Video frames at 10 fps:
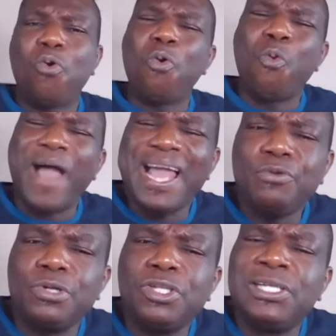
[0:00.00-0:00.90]
Why
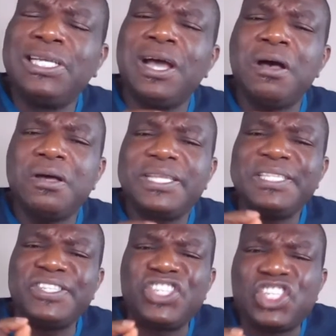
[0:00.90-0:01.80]
will God
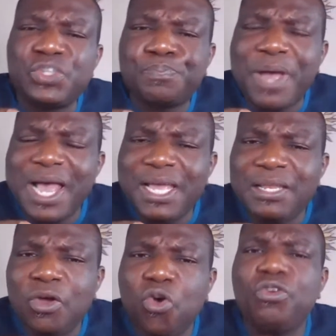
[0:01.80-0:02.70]
inspire
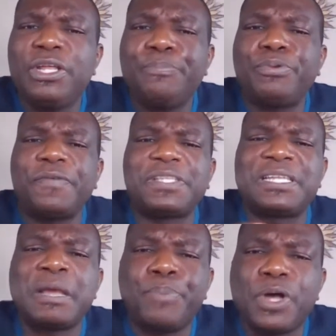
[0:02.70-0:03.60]
the holy prophets
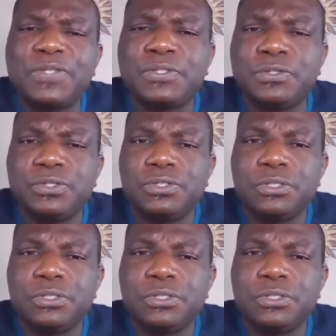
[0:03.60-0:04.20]
and apostles